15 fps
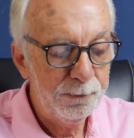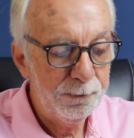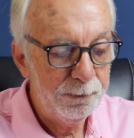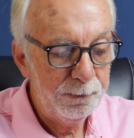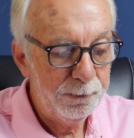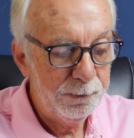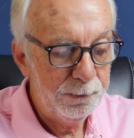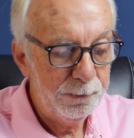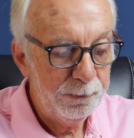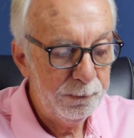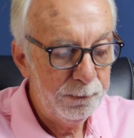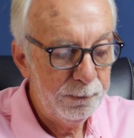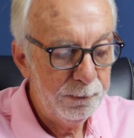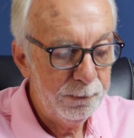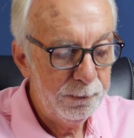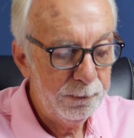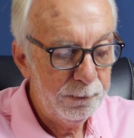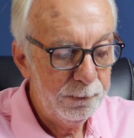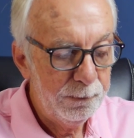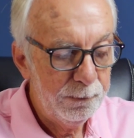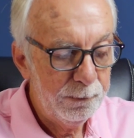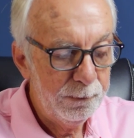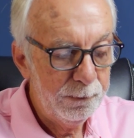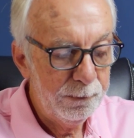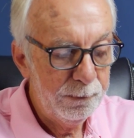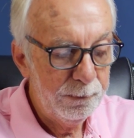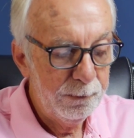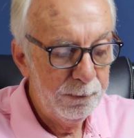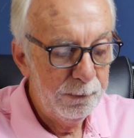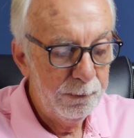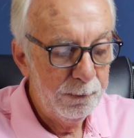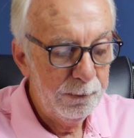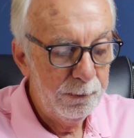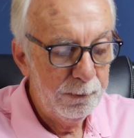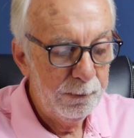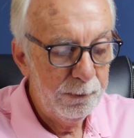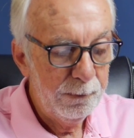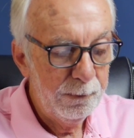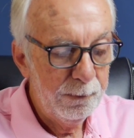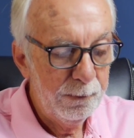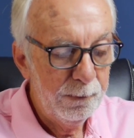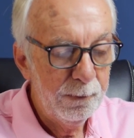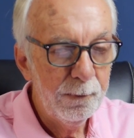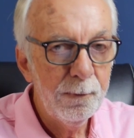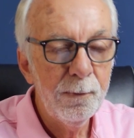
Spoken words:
[no speech]